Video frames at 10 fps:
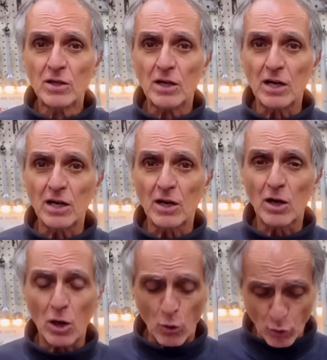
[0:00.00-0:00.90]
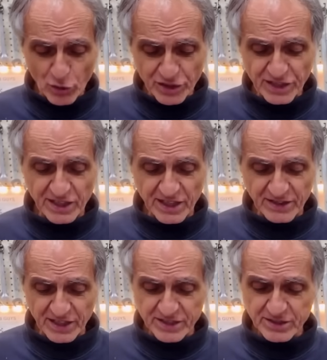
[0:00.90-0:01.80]
hole in it like
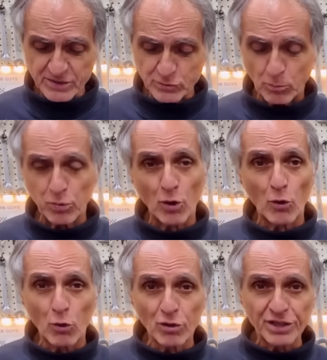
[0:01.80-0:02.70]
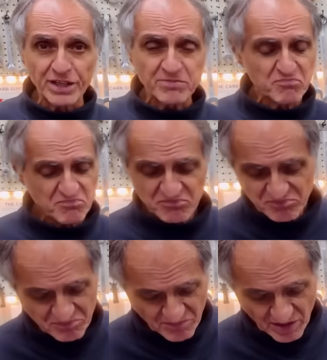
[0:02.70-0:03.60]
this, to blow a hole in it,
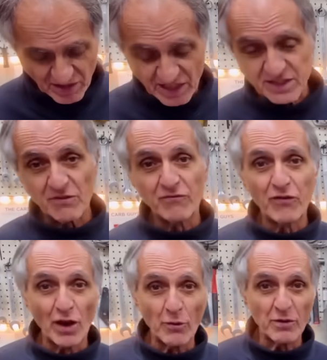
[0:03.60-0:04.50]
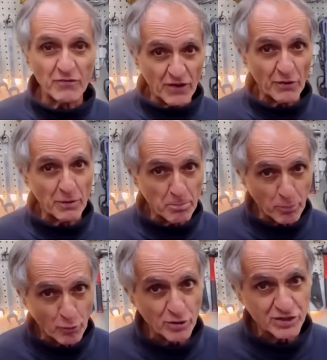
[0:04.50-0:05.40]
that's a very, very
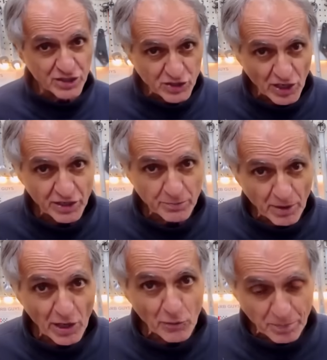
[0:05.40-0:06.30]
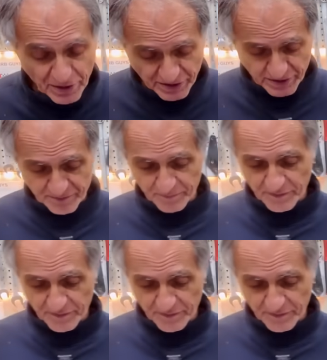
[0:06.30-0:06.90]
poor design in my opinion.